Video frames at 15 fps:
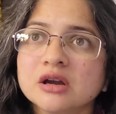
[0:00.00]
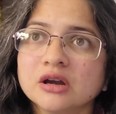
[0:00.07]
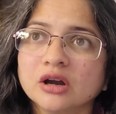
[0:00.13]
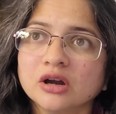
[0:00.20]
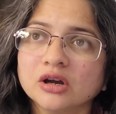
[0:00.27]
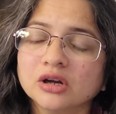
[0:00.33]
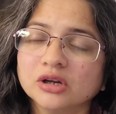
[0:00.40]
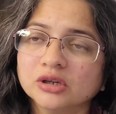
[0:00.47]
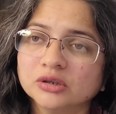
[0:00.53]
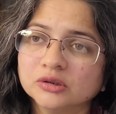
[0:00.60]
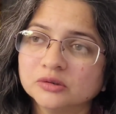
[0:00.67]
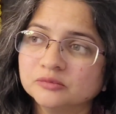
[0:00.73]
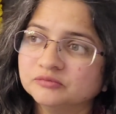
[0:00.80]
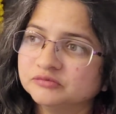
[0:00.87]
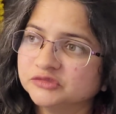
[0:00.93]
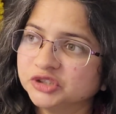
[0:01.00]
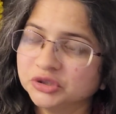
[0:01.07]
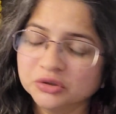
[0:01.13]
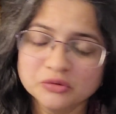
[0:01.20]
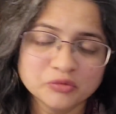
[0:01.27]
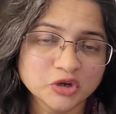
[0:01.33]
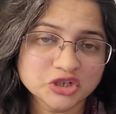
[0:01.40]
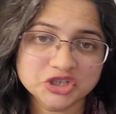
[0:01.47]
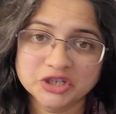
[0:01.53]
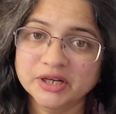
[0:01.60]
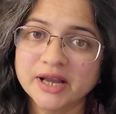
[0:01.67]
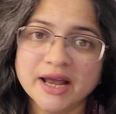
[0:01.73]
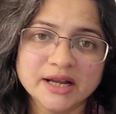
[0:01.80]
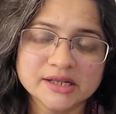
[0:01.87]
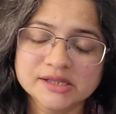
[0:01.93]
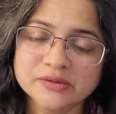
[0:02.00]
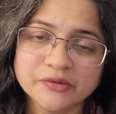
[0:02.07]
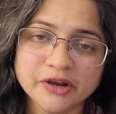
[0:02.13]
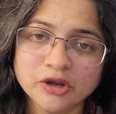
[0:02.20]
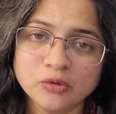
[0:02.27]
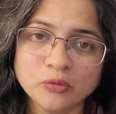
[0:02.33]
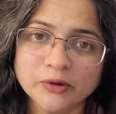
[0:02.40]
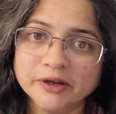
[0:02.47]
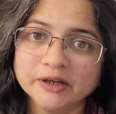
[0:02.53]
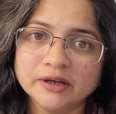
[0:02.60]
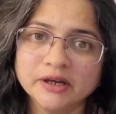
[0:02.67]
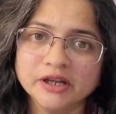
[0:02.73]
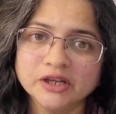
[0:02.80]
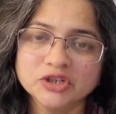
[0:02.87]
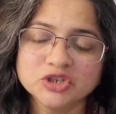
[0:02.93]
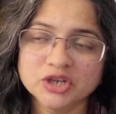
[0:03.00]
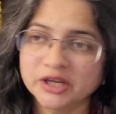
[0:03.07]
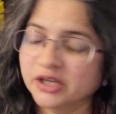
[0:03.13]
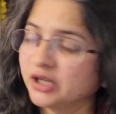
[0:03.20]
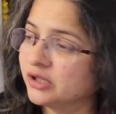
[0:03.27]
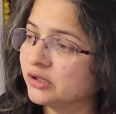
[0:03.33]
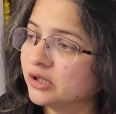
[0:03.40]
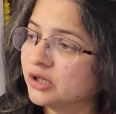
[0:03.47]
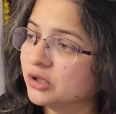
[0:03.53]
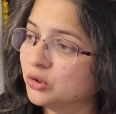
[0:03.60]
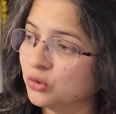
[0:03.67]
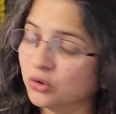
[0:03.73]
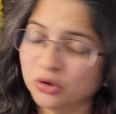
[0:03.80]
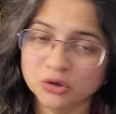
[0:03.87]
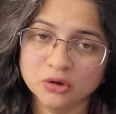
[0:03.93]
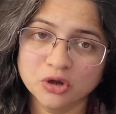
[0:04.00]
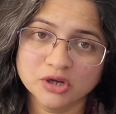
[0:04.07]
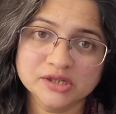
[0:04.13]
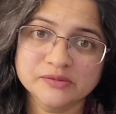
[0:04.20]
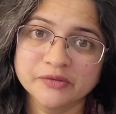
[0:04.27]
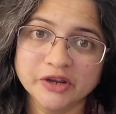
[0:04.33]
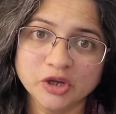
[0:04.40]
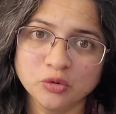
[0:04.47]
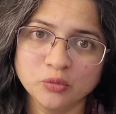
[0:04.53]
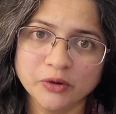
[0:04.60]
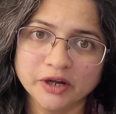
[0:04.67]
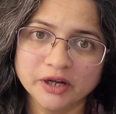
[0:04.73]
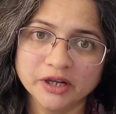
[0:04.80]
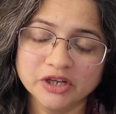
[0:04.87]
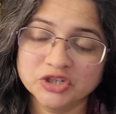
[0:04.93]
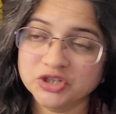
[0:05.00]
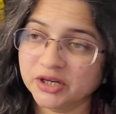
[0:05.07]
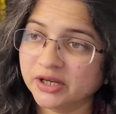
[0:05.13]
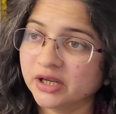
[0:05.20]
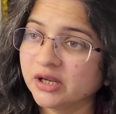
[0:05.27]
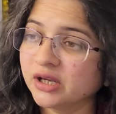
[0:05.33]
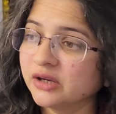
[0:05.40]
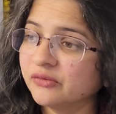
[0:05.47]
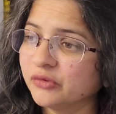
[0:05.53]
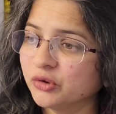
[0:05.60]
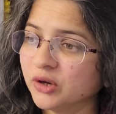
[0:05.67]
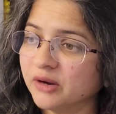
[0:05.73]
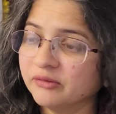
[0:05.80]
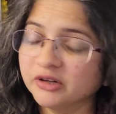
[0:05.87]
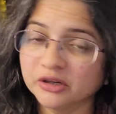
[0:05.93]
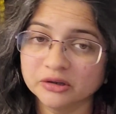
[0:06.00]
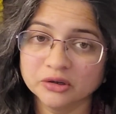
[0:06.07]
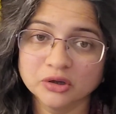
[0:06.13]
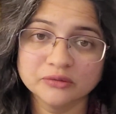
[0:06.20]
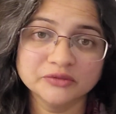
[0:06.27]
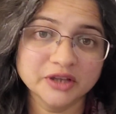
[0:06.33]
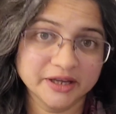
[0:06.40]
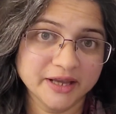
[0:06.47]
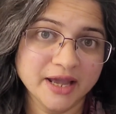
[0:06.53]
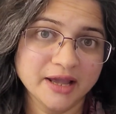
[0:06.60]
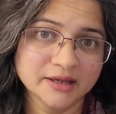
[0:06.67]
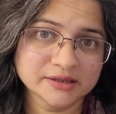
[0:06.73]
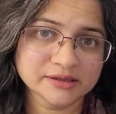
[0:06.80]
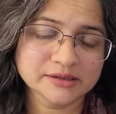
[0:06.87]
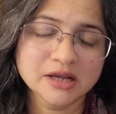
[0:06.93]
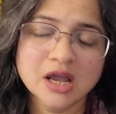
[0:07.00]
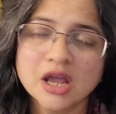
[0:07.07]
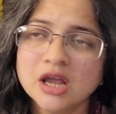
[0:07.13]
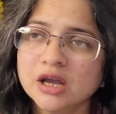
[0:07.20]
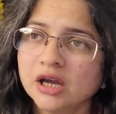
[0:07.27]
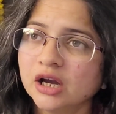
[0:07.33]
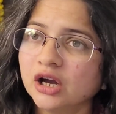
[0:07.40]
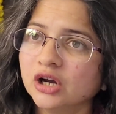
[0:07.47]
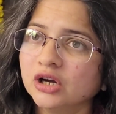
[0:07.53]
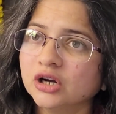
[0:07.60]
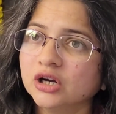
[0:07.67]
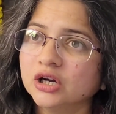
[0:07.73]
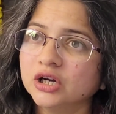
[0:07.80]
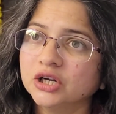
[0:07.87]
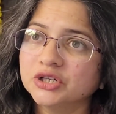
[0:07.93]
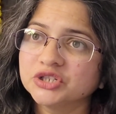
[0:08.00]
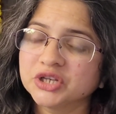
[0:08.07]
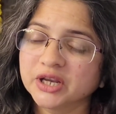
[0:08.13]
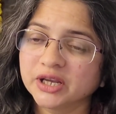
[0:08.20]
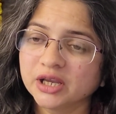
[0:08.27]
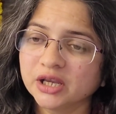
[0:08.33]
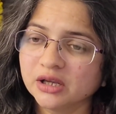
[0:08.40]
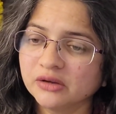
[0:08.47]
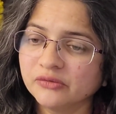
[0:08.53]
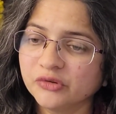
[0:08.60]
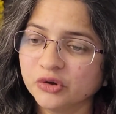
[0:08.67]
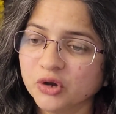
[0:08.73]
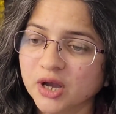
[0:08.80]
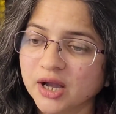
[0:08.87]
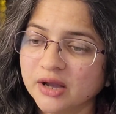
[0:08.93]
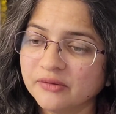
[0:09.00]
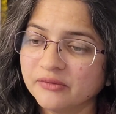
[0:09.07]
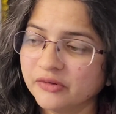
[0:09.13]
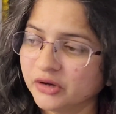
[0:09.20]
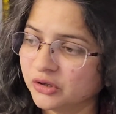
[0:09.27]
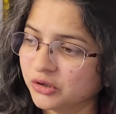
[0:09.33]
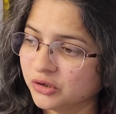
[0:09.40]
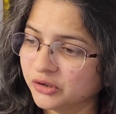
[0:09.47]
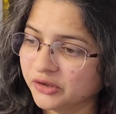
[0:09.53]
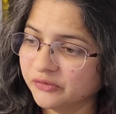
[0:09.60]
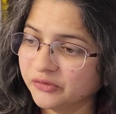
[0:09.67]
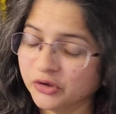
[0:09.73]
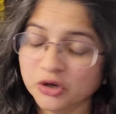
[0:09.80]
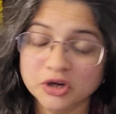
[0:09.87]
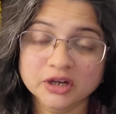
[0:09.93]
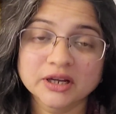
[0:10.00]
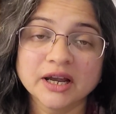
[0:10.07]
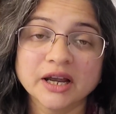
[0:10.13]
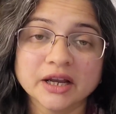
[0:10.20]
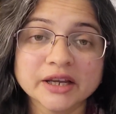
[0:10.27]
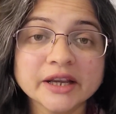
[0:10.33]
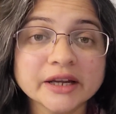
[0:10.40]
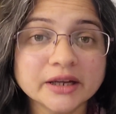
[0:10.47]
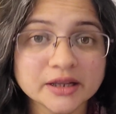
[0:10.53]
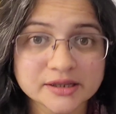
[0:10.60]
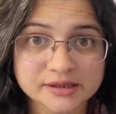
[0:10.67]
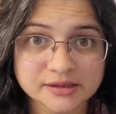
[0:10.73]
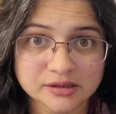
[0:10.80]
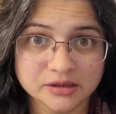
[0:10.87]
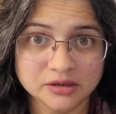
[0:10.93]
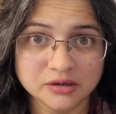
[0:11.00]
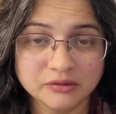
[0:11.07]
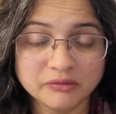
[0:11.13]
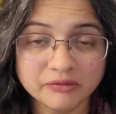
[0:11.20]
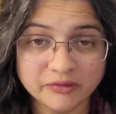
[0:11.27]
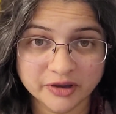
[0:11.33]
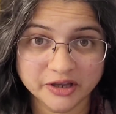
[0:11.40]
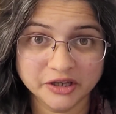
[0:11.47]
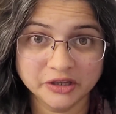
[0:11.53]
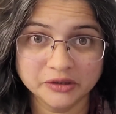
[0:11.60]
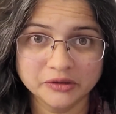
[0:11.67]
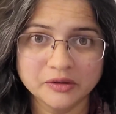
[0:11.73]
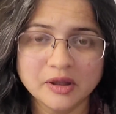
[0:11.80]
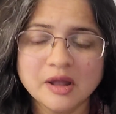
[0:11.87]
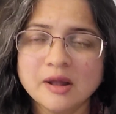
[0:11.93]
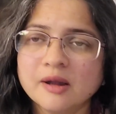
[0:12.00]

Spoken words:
washing hands frequently, checking the door locks frequently, checking if you have turned off the gas, checking if you have if your kid is fine,